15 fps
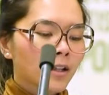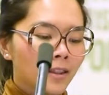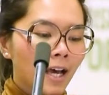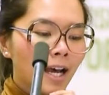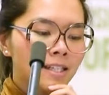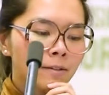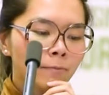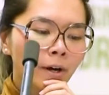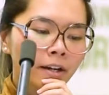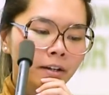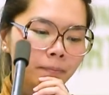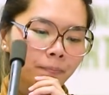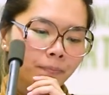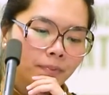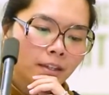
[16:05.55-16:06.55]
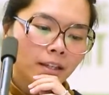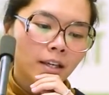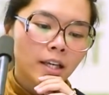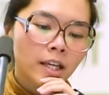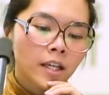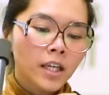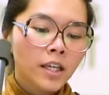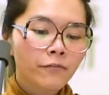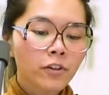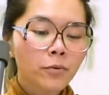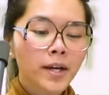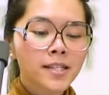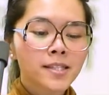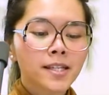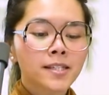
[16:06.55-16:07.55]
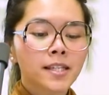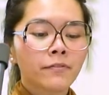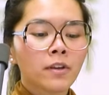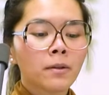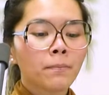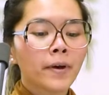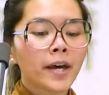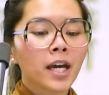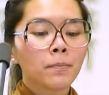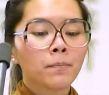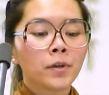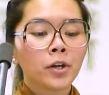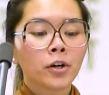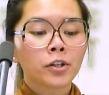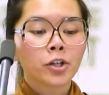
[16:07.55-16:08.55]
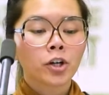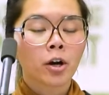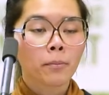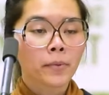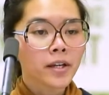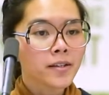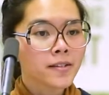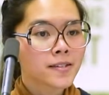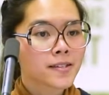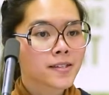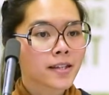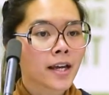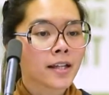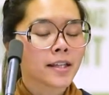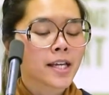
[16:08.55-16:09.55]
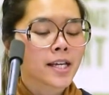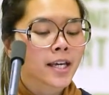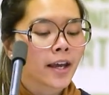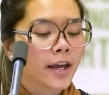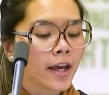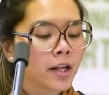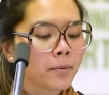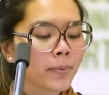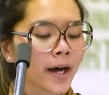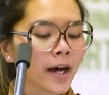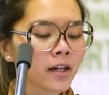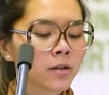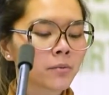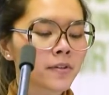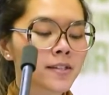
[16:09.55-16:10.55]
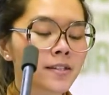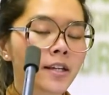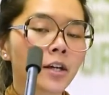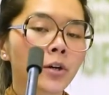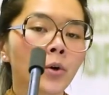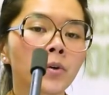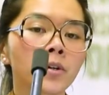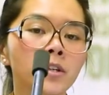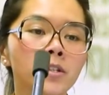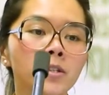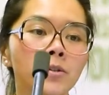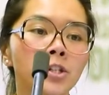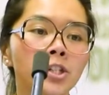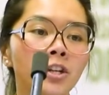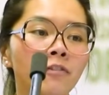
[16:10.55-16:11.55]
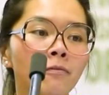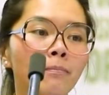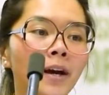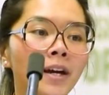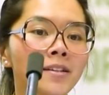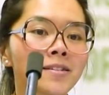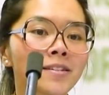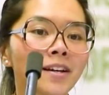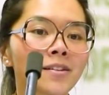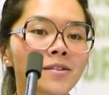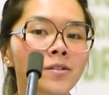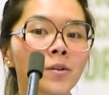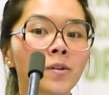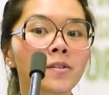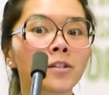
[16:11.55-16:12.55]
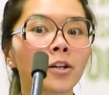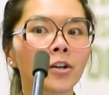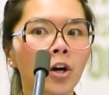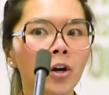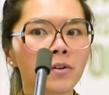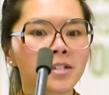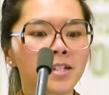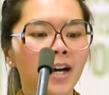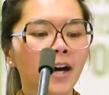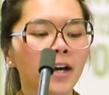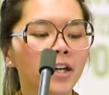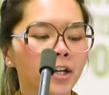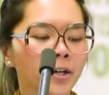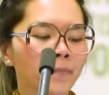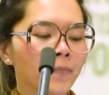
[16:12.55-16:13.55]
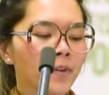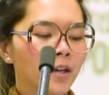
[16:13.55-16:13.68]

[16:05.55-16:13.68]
Last one, influencers have impact beyond commerce, and they can partner with stakeholders to shift mindsets, so it's not all dire.